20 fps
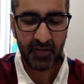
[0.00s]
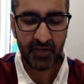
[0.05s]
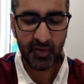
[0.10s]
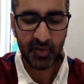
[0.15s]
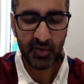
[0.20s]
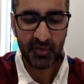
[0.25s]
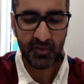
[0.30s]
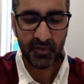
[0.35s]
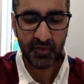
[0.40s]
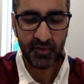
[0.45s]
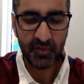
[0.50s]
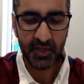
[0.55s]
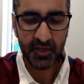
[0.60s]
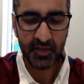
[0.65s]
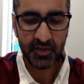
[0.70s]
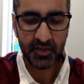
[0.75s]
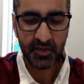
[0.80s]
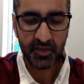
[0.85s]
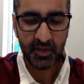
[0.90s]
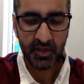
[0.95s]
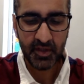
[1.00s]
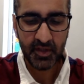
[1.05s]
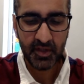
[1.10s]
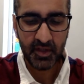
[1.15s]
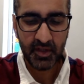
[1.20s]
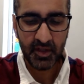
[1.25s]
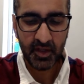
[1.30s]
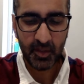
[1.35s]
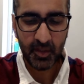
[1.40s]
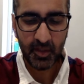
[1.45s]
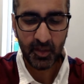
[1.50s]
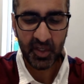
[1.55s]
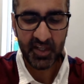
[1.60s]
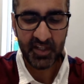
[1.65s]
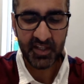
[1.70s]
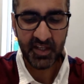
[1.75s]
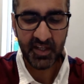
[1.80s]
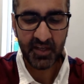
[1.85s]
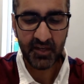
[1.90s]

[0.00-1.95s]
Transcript: Harry wasn't flash, and while he